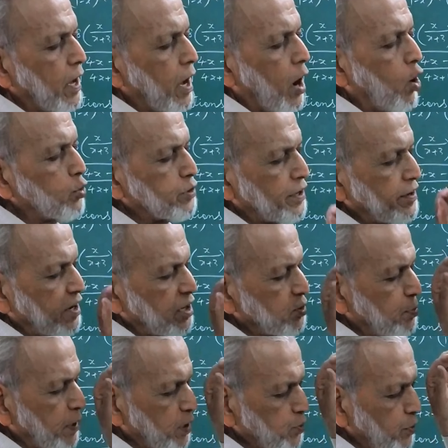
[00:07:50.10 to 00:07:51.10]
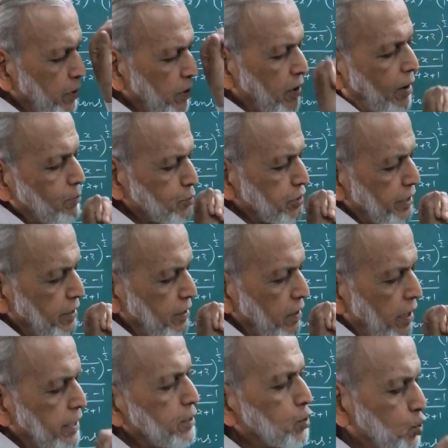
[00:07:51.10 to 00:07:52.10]
how that x minus 1 comes in
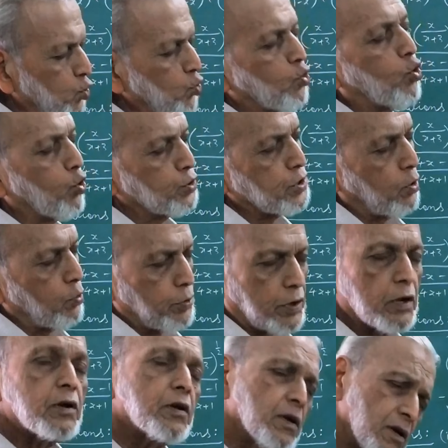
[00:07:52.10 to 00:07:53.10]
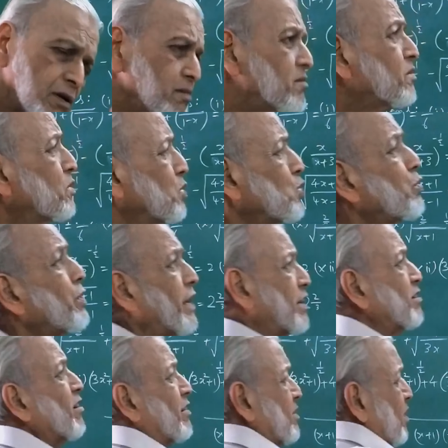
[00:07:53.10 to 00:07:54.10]
and 2 goes out. You
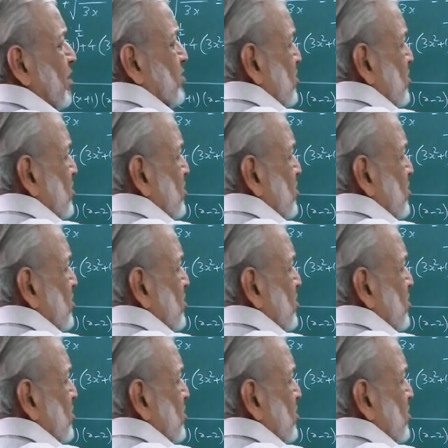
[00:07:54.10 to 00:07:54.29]
need not ask,